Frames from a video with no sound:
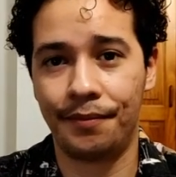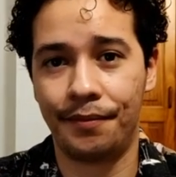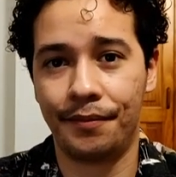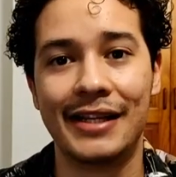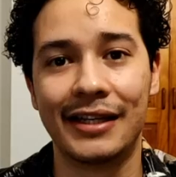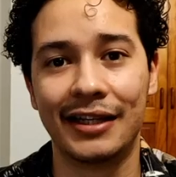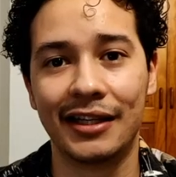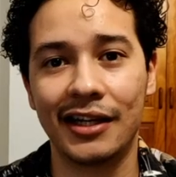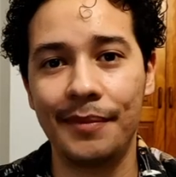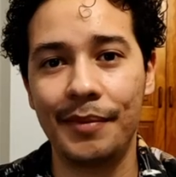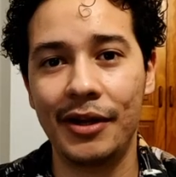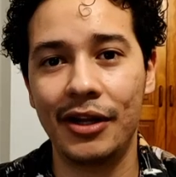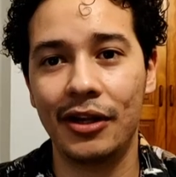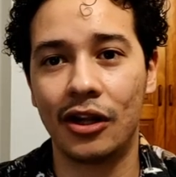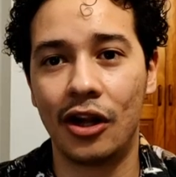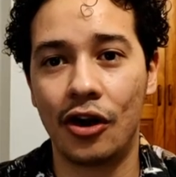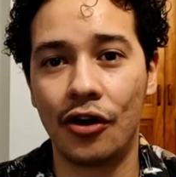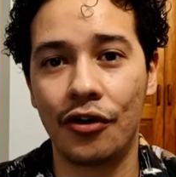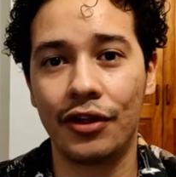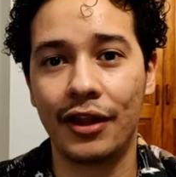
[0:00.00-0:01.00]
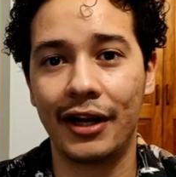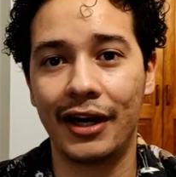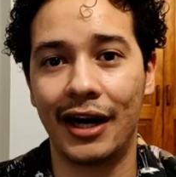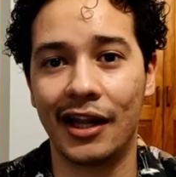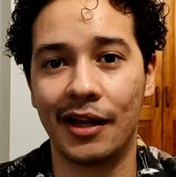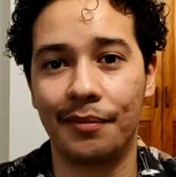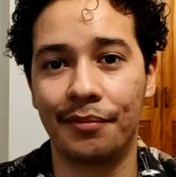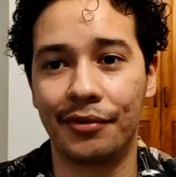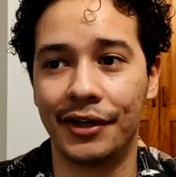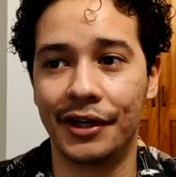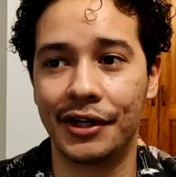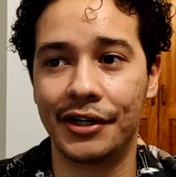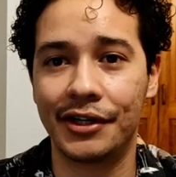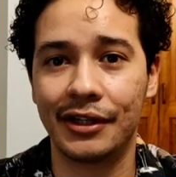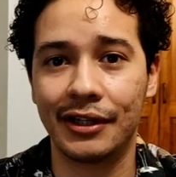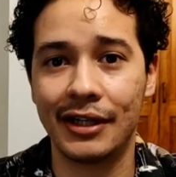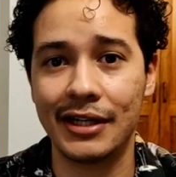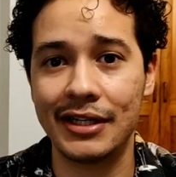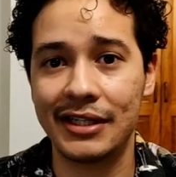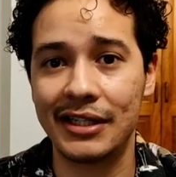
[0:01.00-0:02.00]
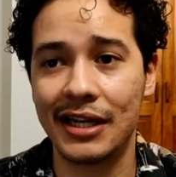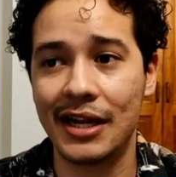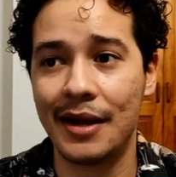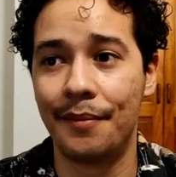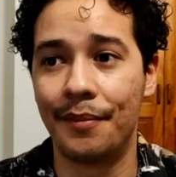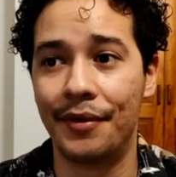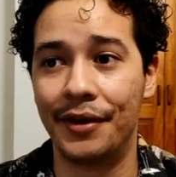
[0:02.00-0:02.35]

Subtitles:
It's a little bit longer than other prediction lists,